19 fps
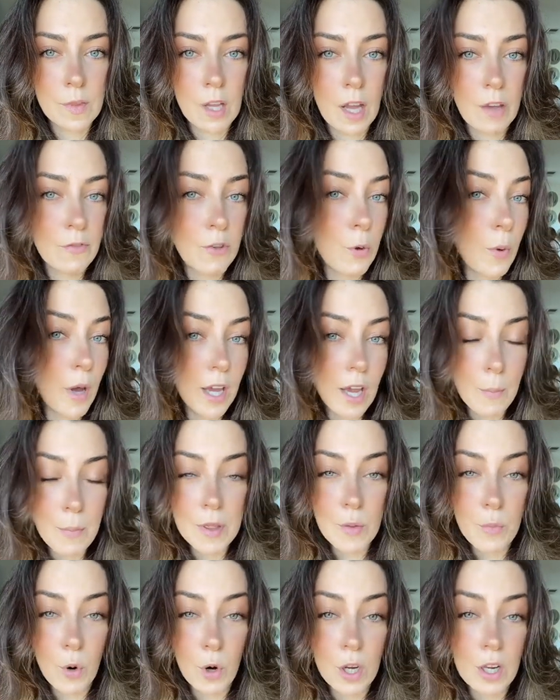If you wake up in
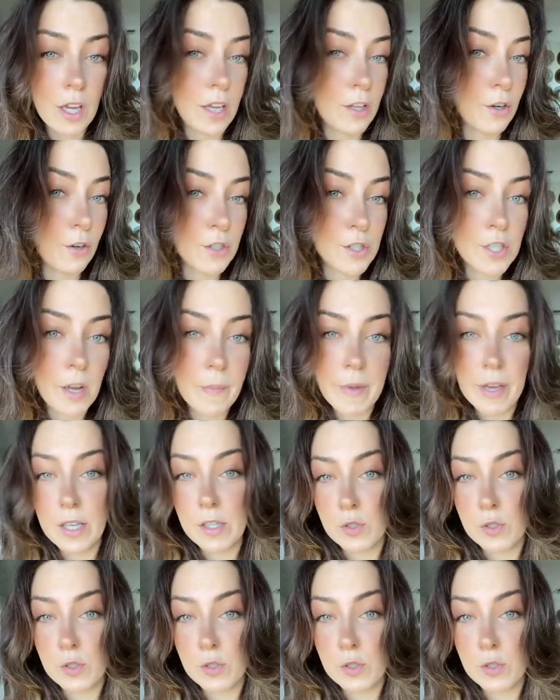the morning and your stomach